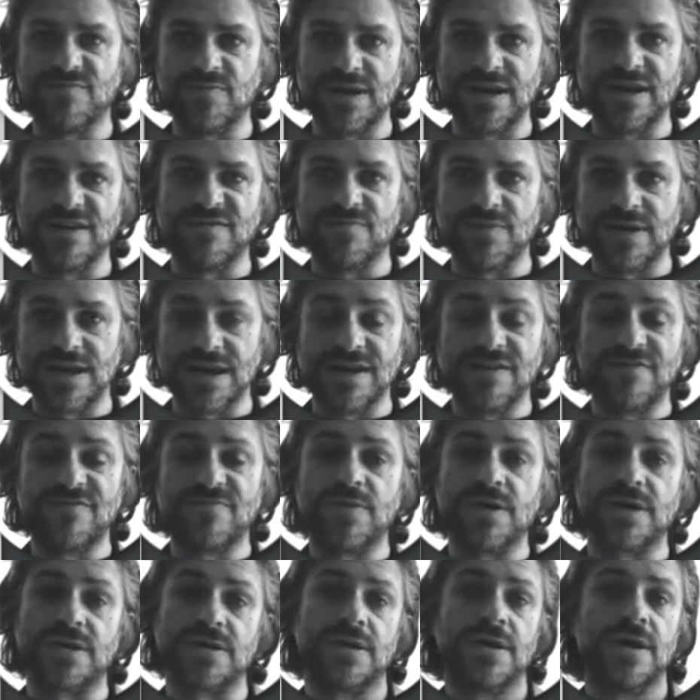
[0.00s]
believe, believe,
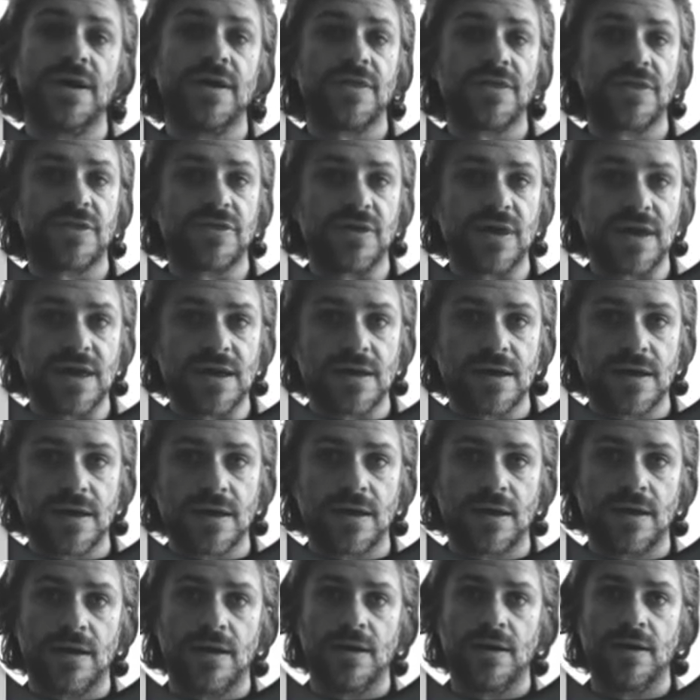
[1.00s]
but
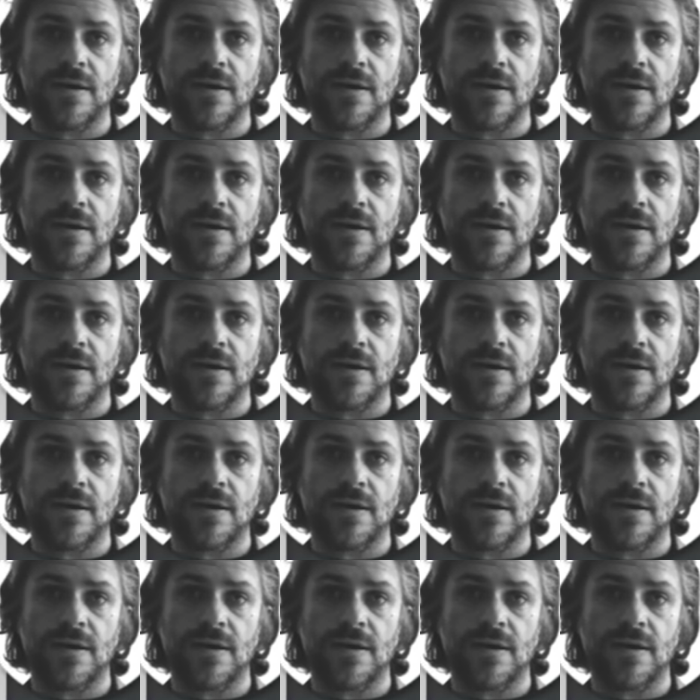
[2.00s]
think,